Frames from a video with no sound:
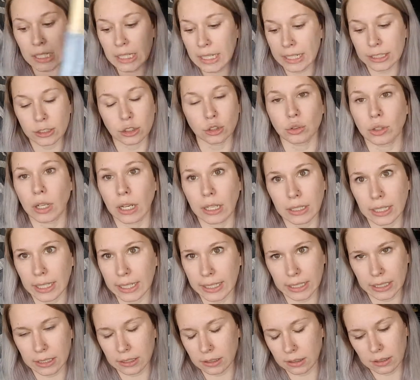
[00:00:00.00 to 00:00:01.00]
I do not
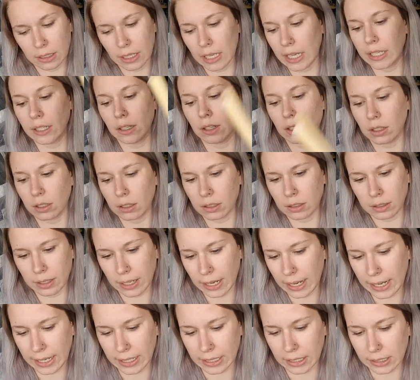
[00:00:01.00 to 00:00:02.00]
like it at all. I
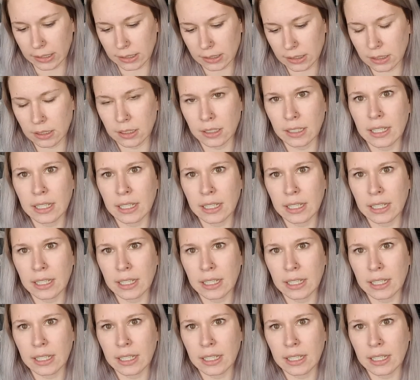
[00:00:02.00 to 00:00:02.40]
hate it.